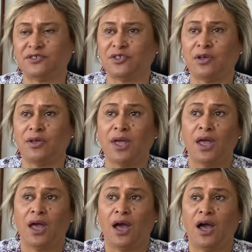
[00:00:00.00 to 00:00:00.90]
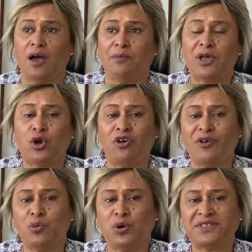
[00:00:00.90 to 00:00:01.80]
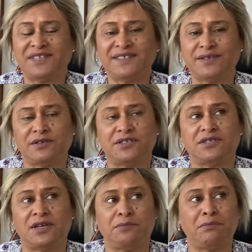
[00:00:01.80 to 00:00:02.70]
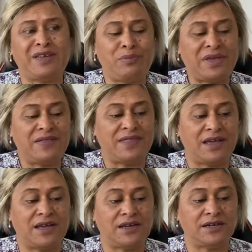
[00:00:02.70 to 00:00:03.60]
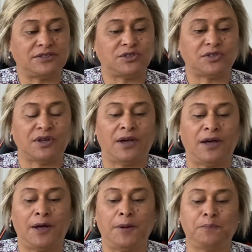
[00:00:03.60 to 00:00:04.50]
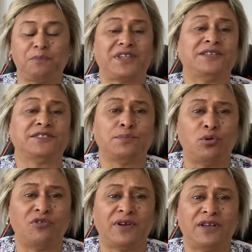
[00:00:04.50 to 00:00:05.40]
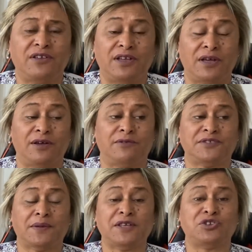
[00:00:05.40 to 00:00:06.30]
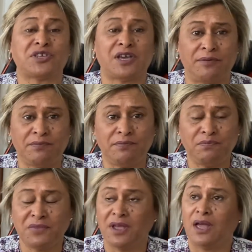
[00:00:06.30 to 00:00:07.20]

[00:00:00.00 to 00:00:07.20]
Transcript: So and often what doesn't, it may be that it's more of a something to come.